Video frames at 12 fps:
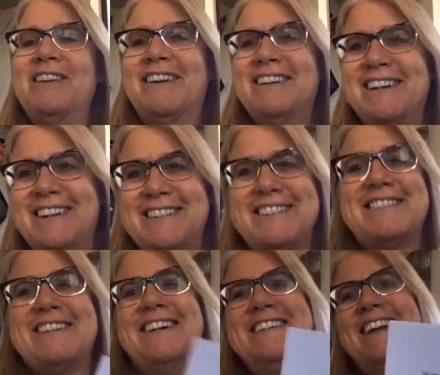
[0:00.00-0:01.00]
just kind of,
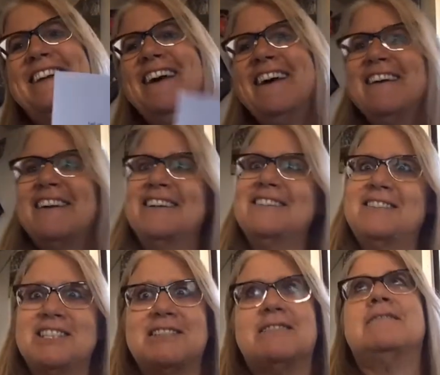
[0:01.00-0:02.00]
kids just
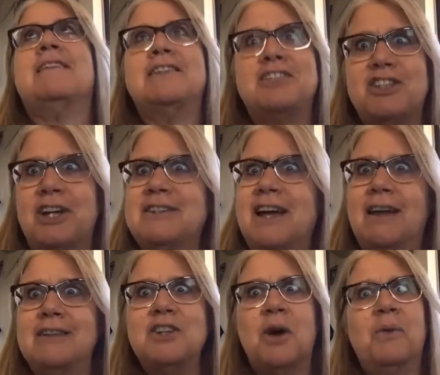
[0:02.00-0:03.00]
like shut down and don't
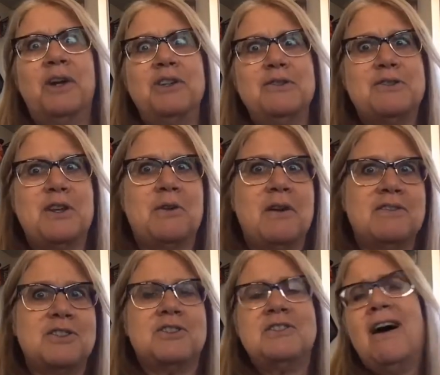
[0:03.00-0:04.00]
want to use their
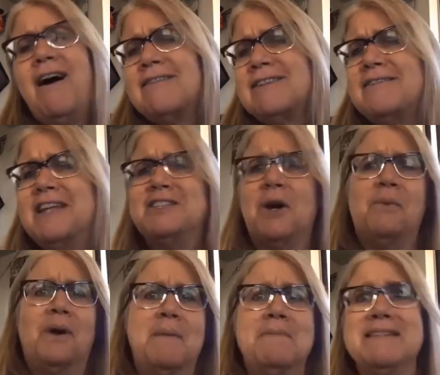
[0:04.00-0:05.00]
talker. They don't want to
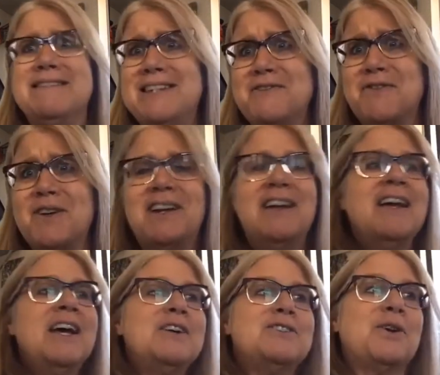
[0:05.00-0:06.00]
be different.
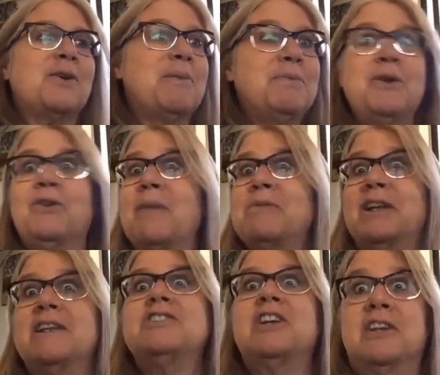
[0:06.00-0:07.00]
So computer emulation
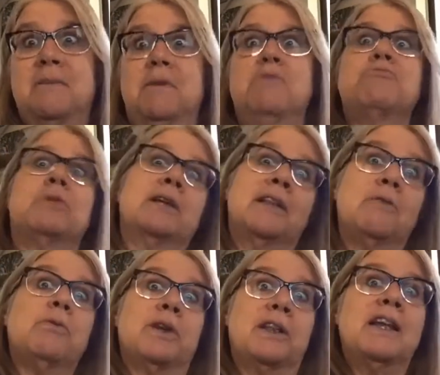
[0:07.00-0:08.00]
can be really, really
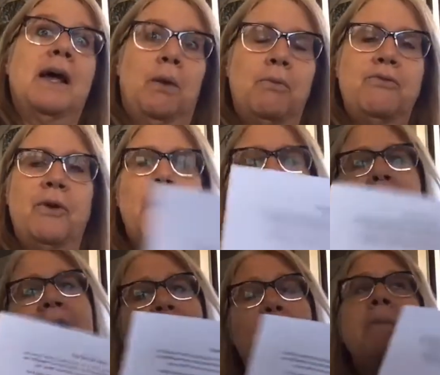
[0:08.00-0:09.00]
helpful. Now,
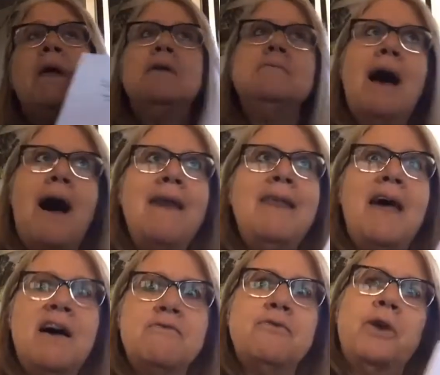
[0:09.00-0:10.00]
not
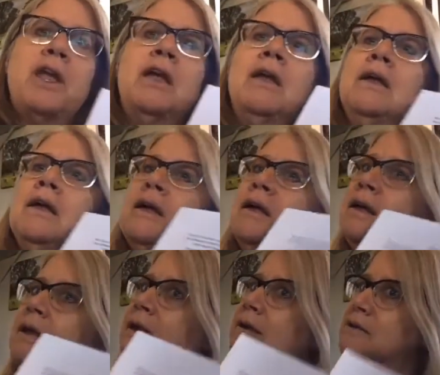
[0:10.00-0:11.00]
every
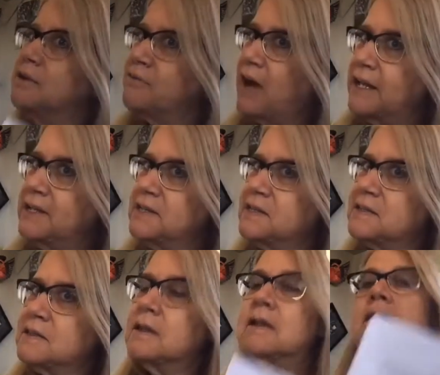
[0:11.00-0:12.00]
device
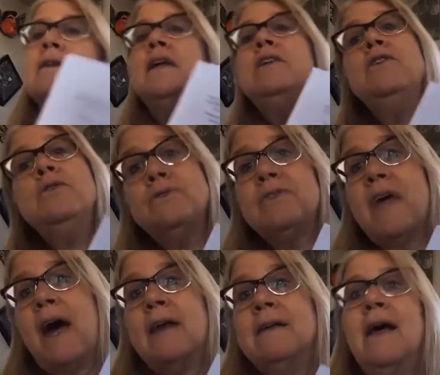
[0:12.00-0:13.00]
can use that,
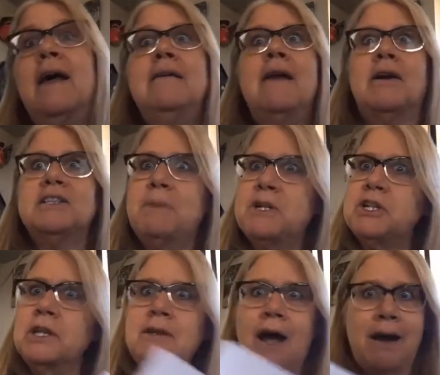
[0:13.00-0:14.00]
and especially not
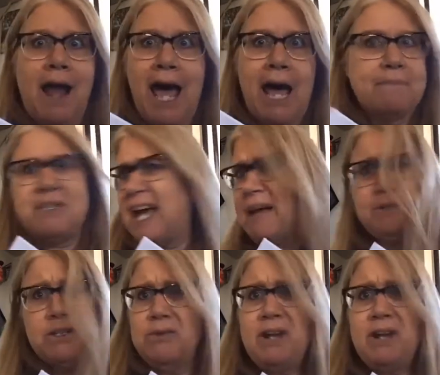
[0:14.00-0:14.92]
apps. Apps don't have the